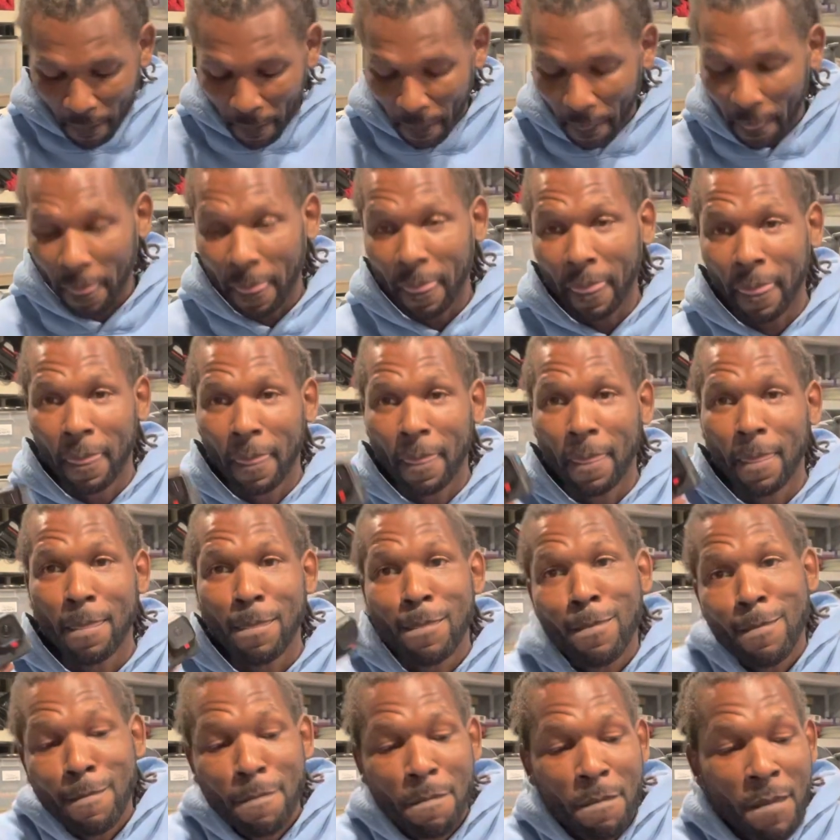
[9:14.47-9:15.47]
I
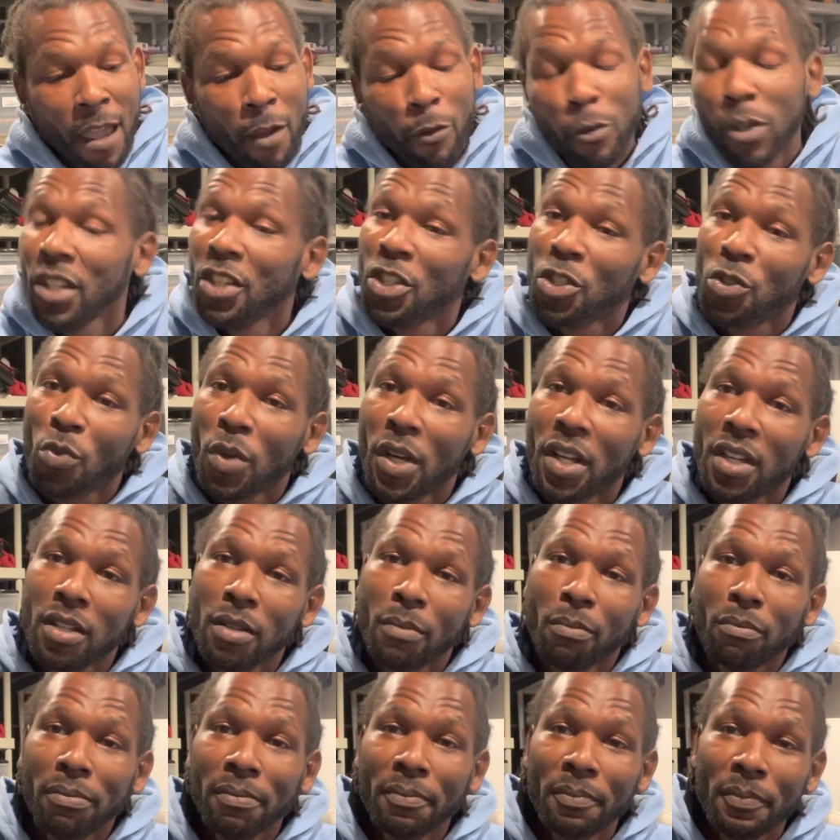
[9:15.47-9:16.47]
really just wanted
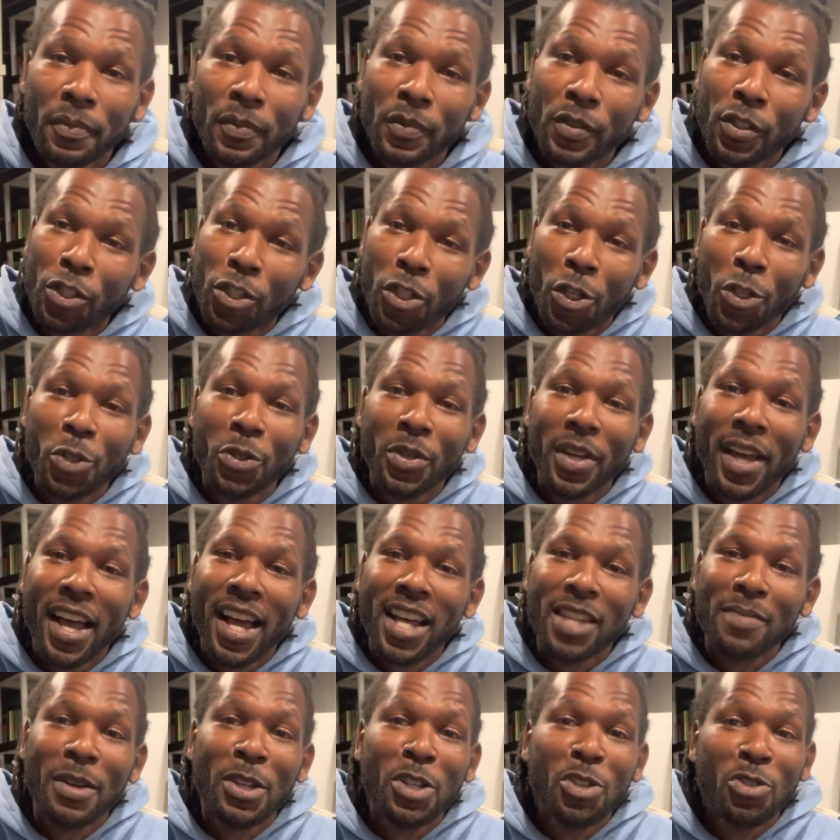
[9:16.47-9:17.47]
to show you
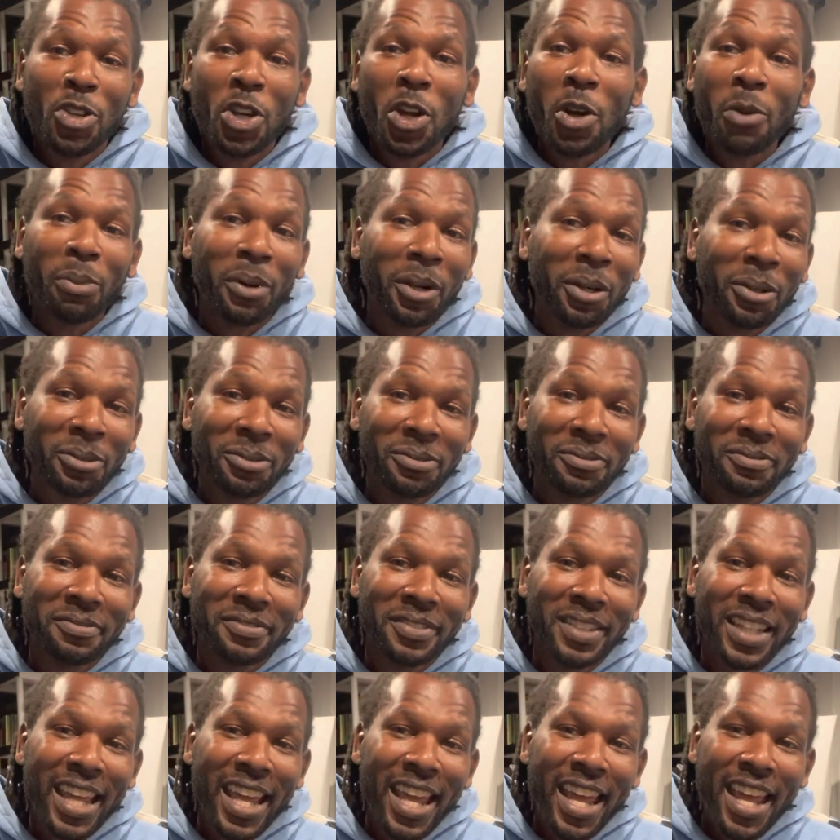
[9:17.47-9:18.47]
guys my new GoPro.
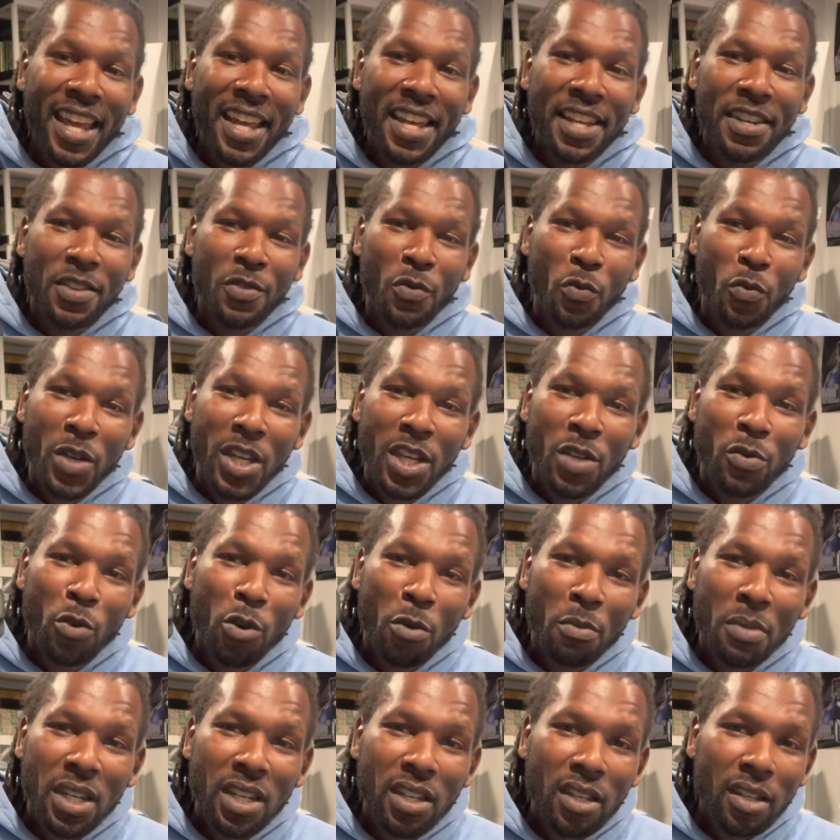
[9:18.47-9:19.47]
And we
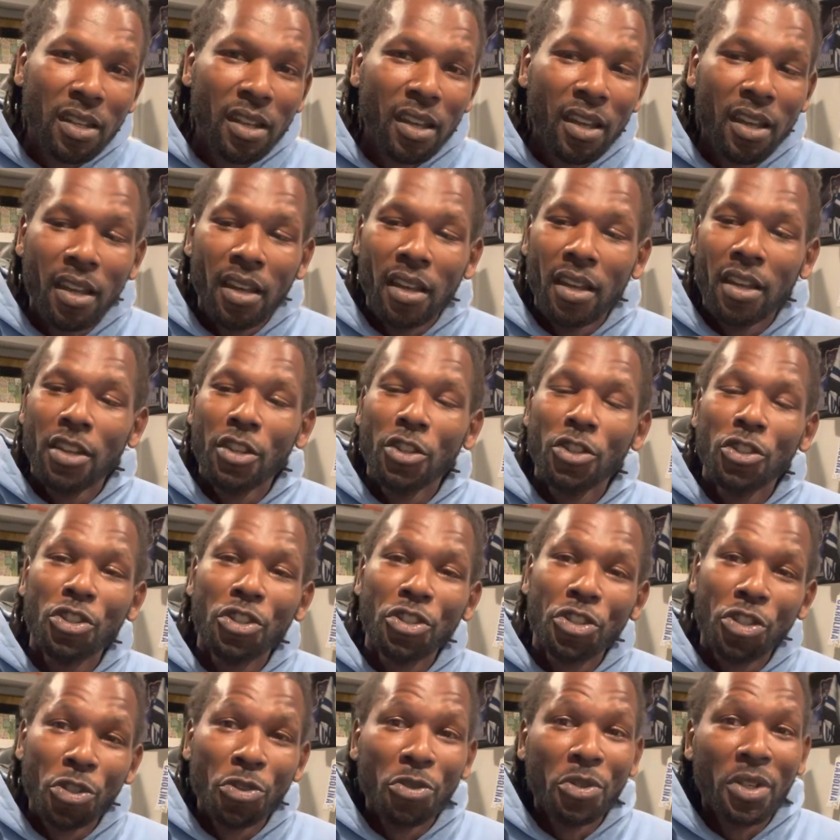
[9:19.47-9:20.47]
will be
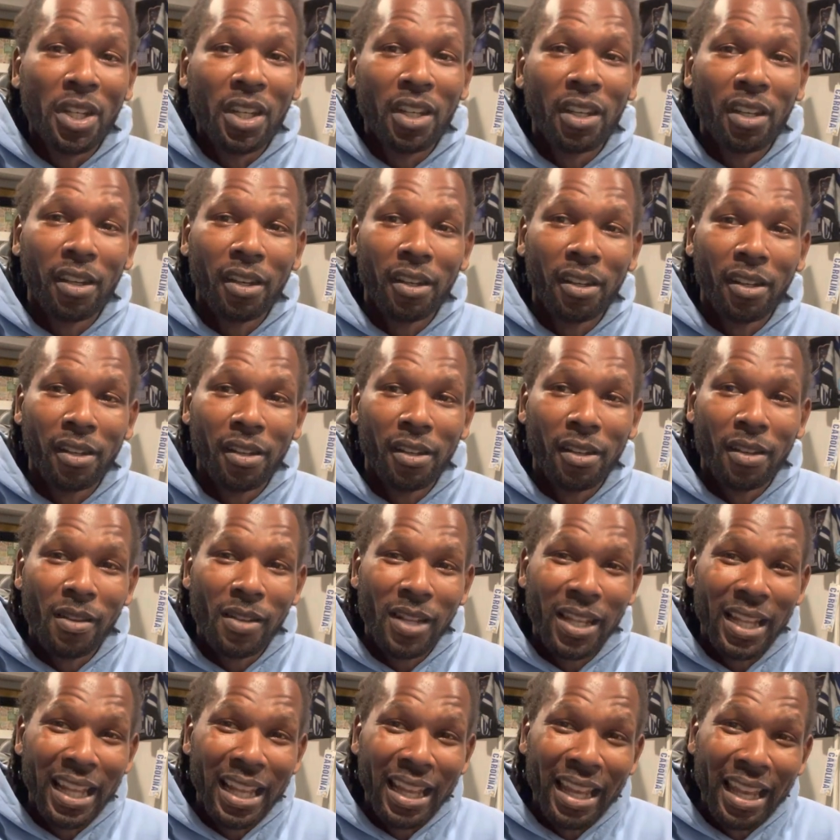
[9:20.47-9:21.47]
shooting
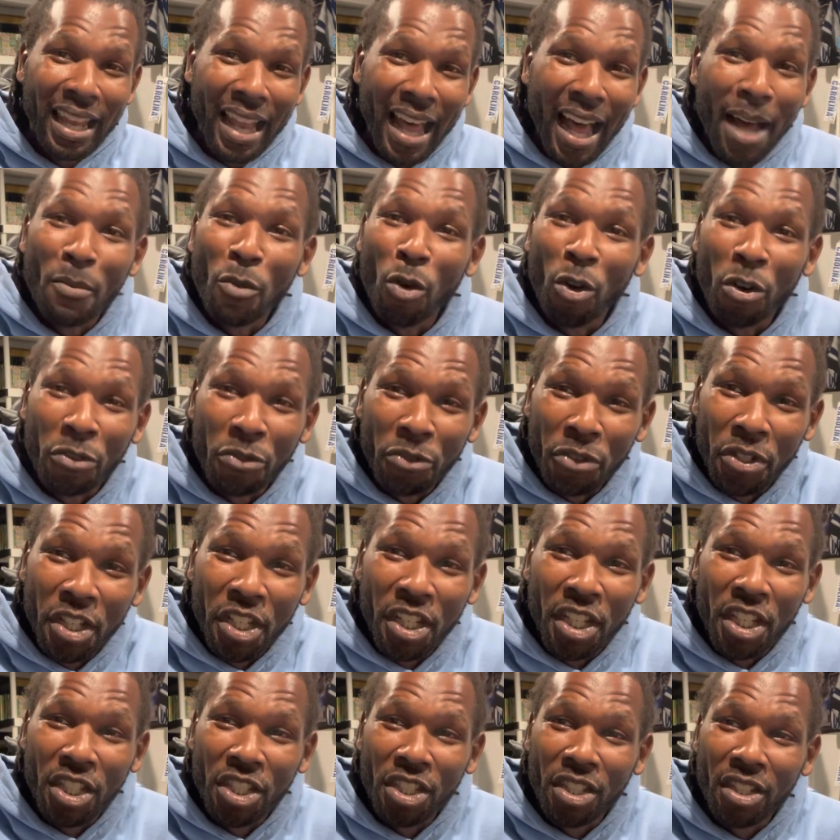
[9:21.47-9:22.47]
a lot more
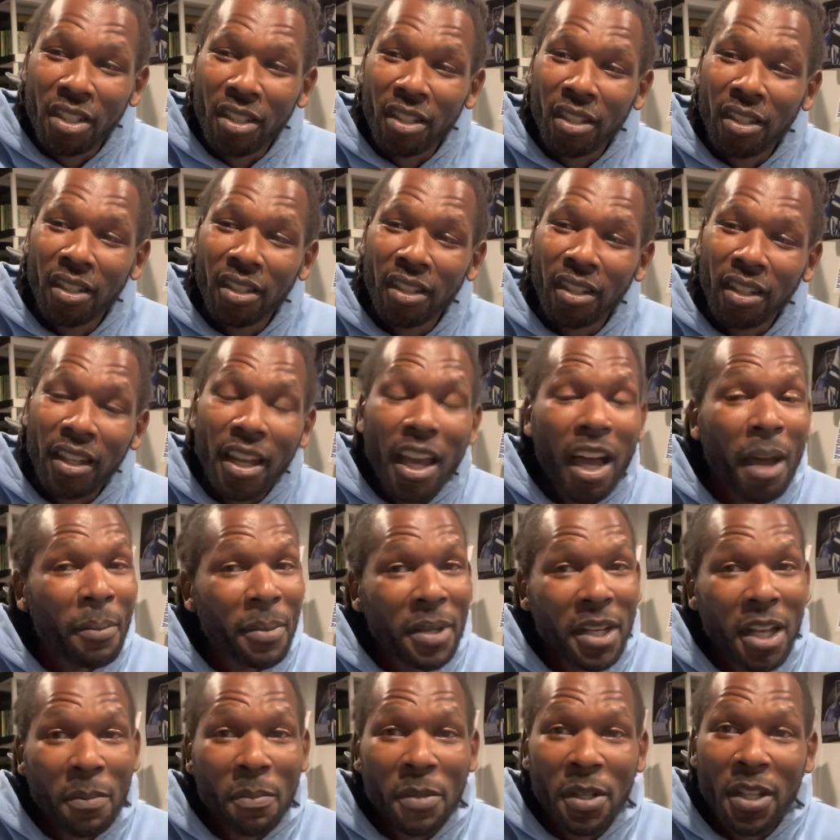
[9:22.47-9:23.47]
footage
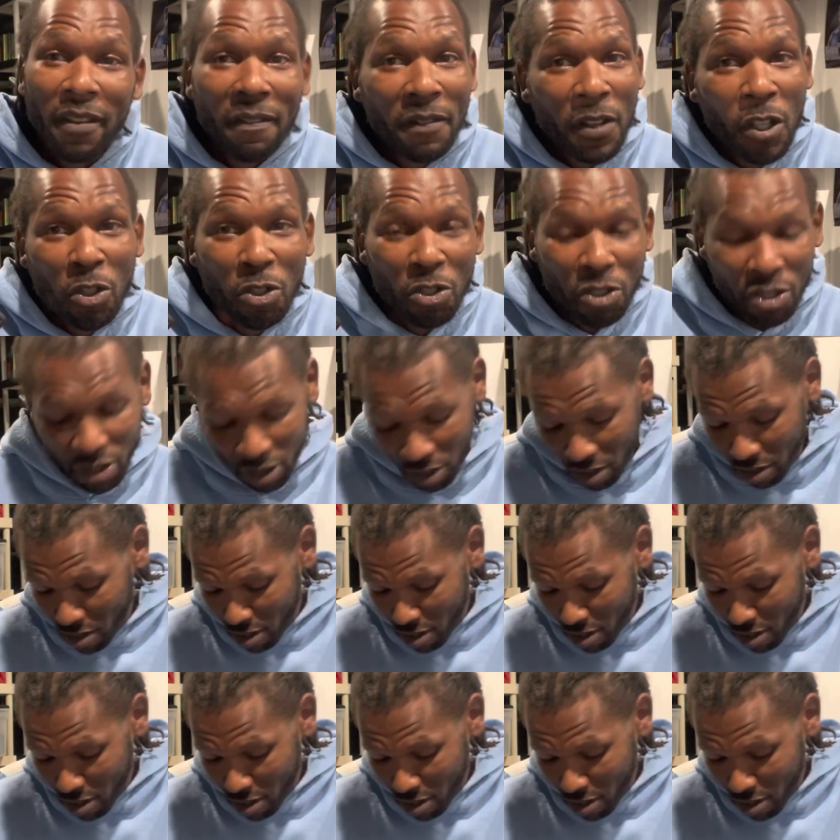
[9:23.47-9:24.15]
coming up in the future.